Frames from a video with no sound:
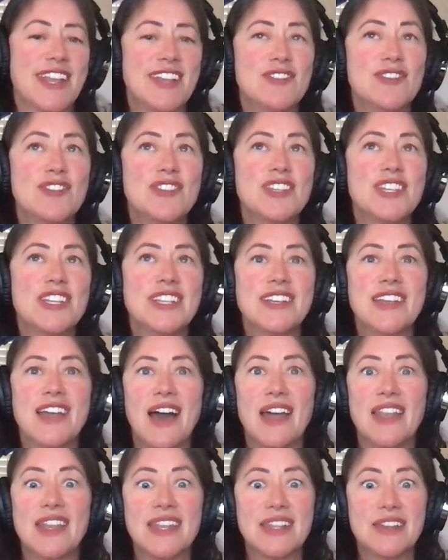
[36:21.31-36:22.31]
And she
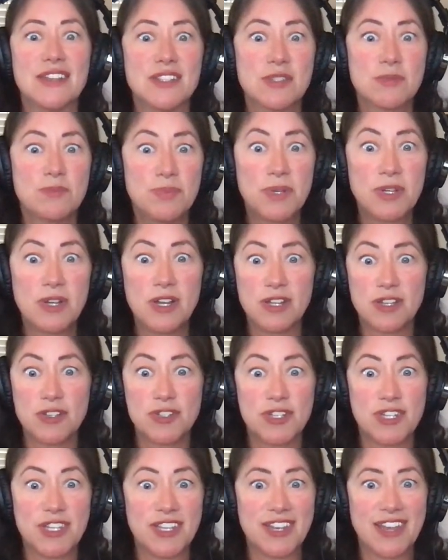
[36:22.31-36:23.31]
got Nina's book.
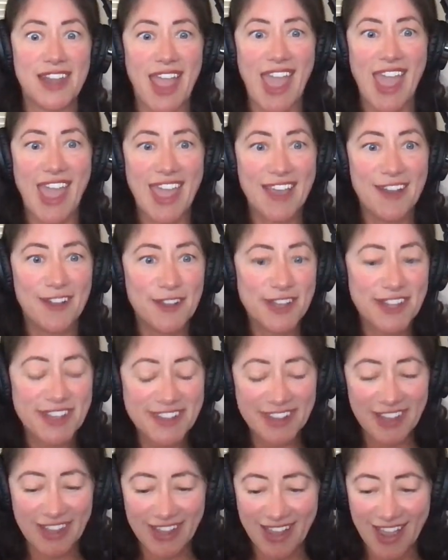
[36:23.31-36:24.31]
She inhaled
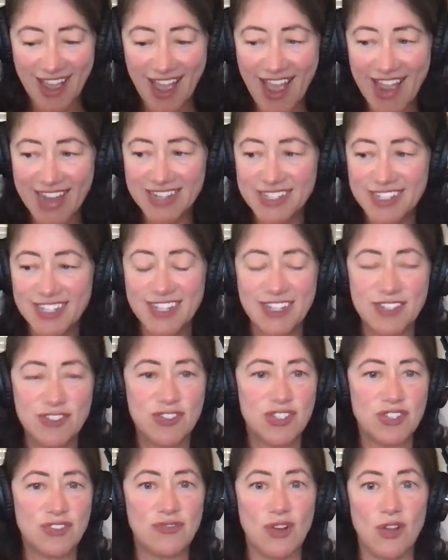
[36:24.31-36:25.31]
it like I did.
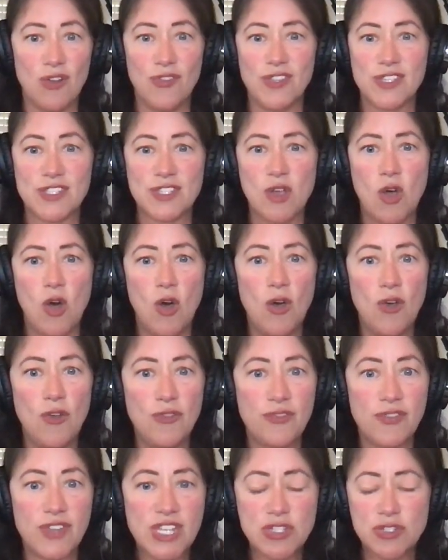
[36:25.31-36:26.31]
She wrote this whole
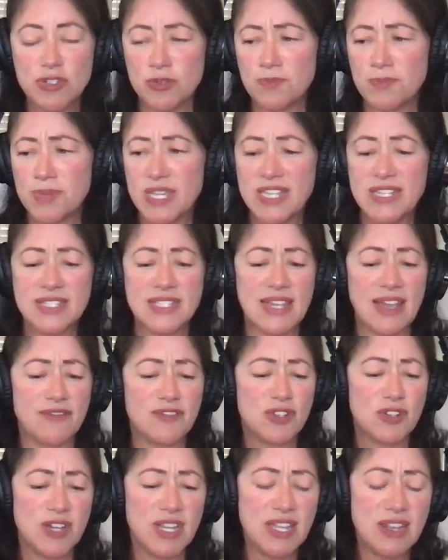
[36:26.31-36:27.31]
feature piece
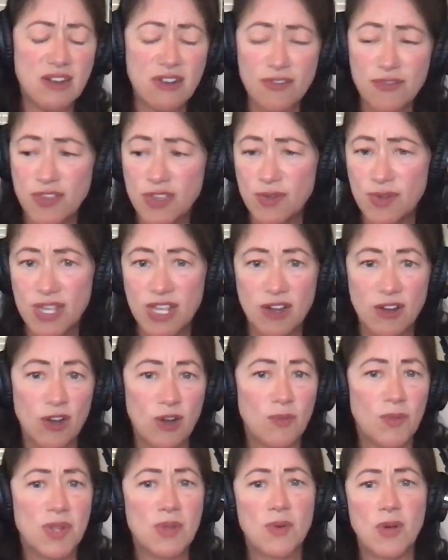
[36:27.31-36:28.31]
after interviewing
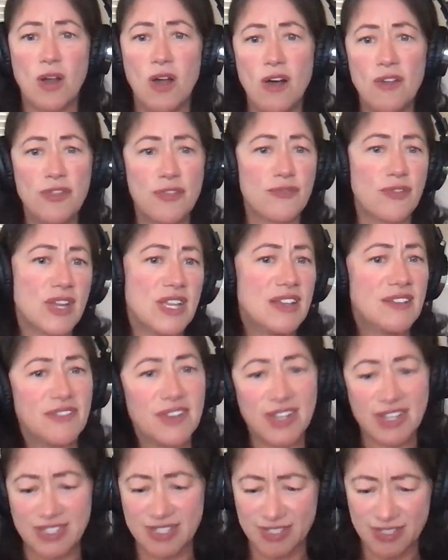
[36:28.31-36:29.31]
her. We were all three
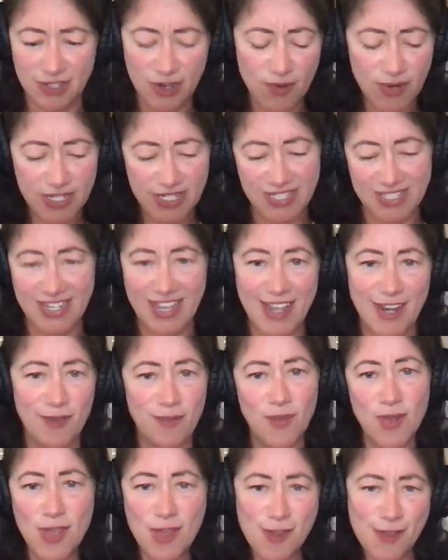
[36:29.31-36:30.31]
of us so
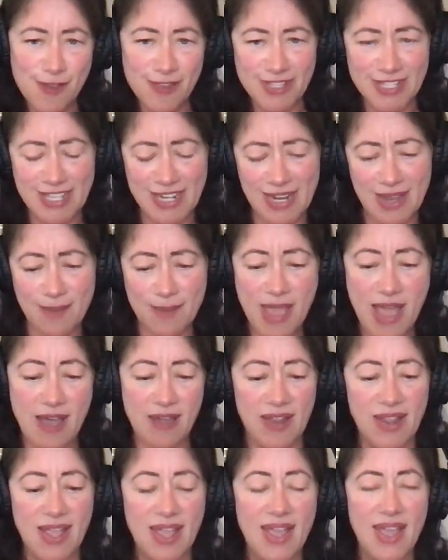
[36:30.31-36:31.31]
excited. when it's going to come
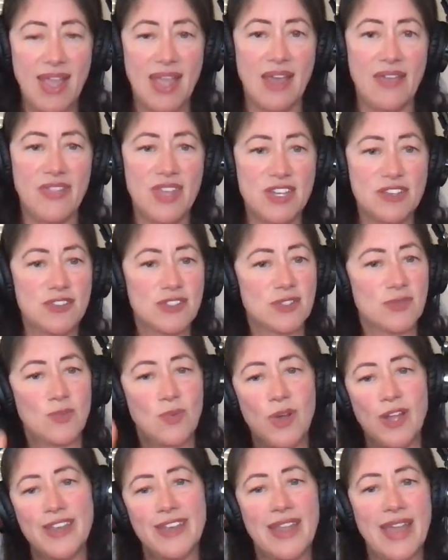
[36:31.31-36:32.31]
out. And then just
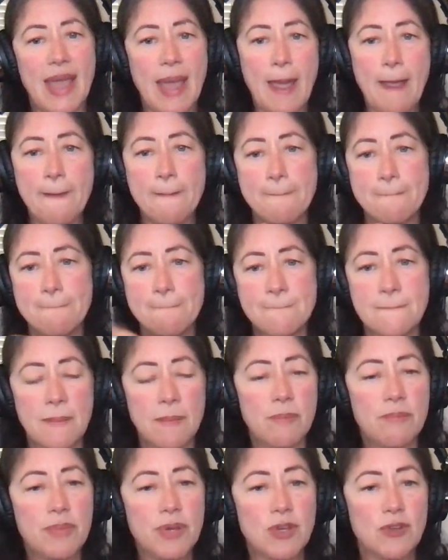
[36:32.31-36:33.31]
one day,
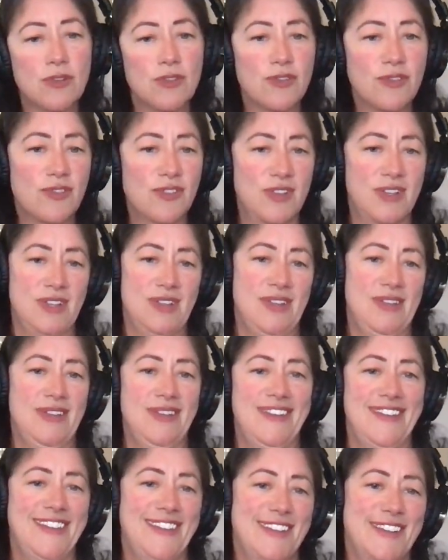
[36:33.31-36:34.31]
poof,
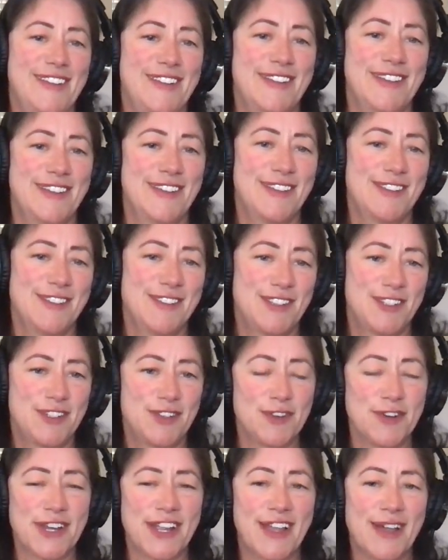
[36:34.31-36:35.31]

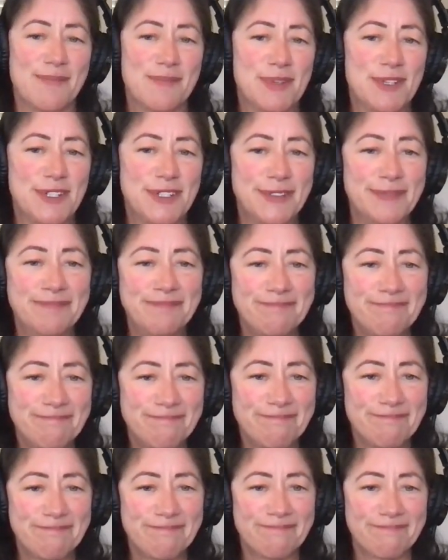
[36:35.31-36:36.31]
story got pulled.
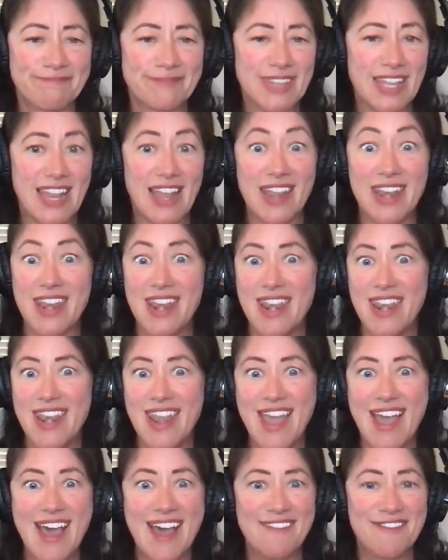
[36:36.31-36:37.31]
And I'd
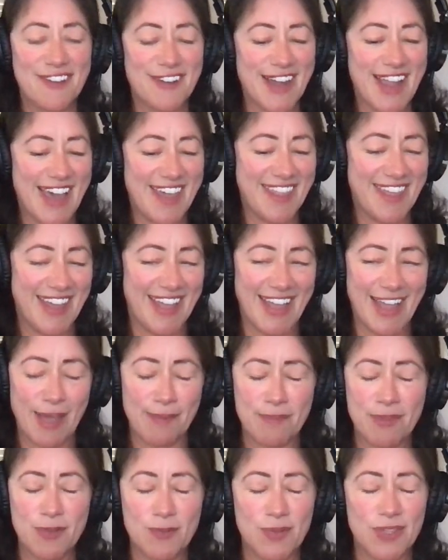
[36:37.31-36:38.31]
never had that
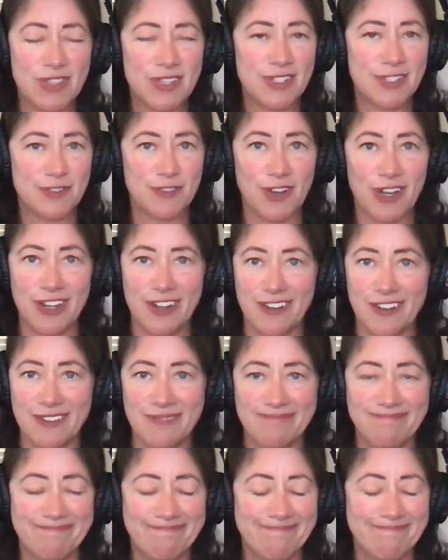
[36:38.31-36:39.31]
happen with this writer.
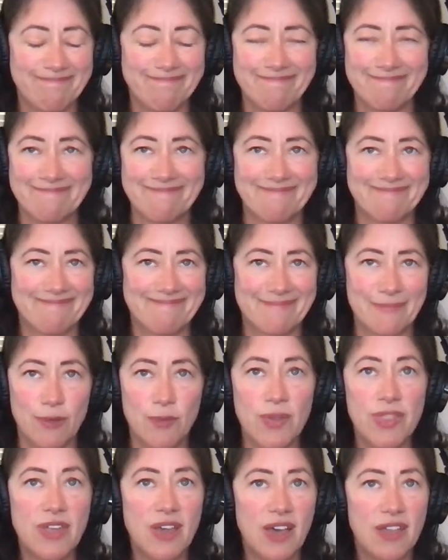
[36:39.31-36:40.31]

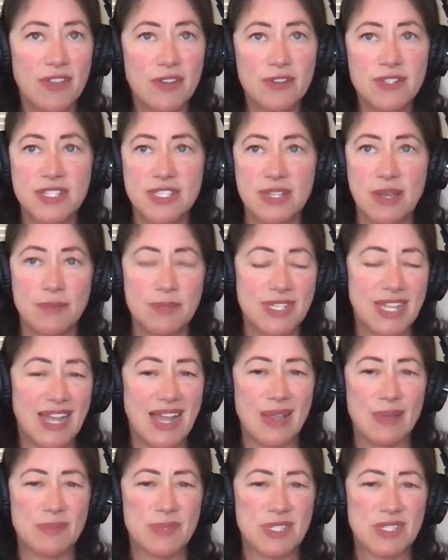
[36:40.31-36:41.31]
With others, wow.
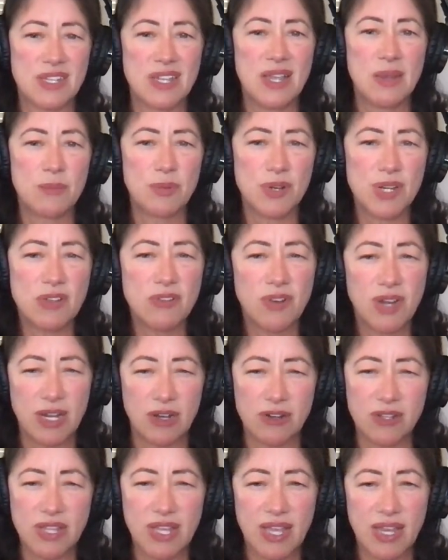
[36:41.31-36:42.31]
sometimes, pretty
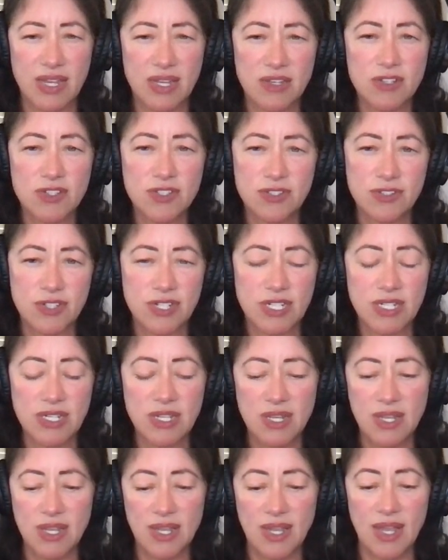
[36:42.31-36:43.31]
rare in that
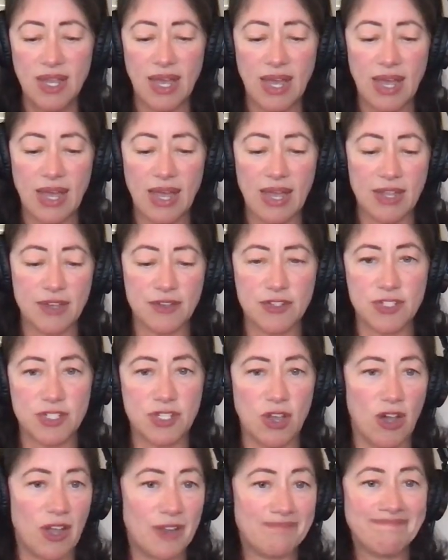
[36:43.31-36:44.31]
industry, uh,
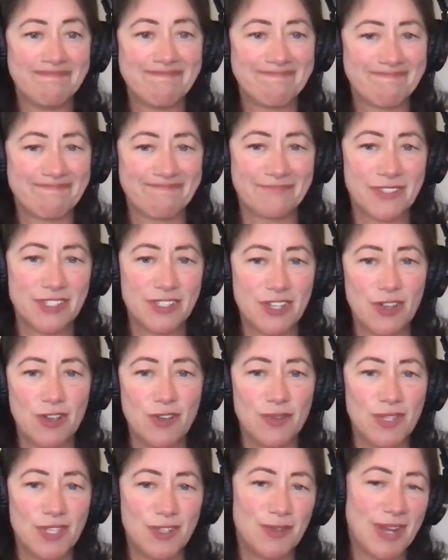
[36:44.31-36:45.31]
just gone.
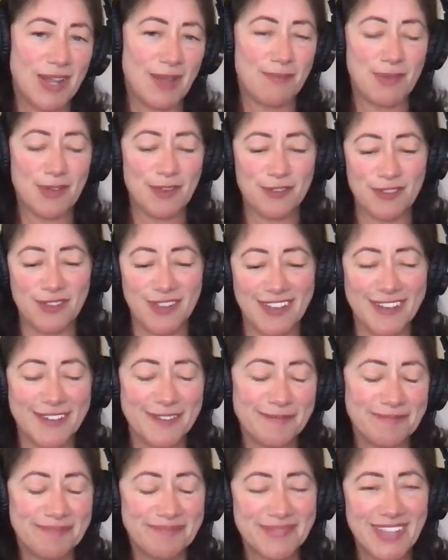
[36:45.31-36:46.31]
So you and I both
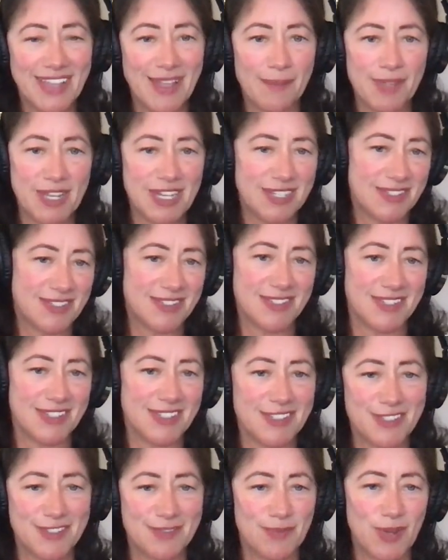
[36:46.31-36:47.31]
know I mean, it's
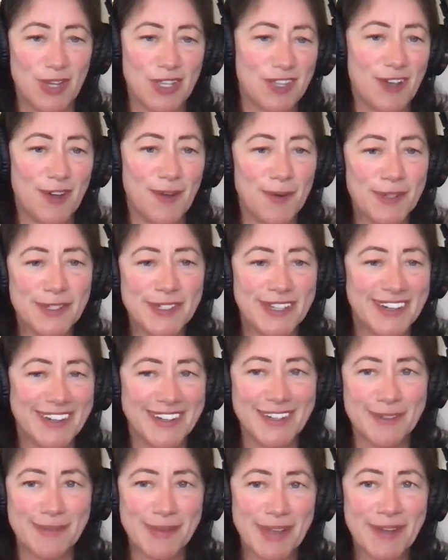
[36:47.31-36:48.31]
it's what y'all were
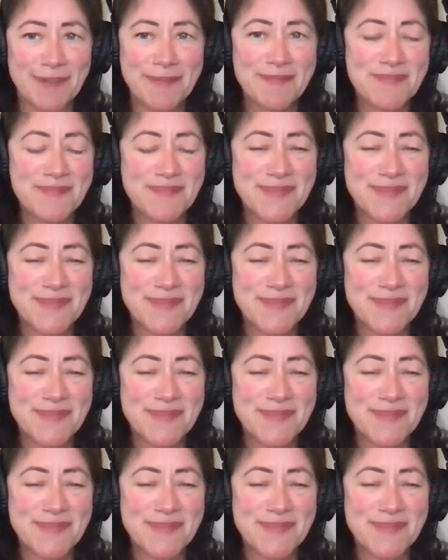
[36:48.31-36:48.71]
talking about.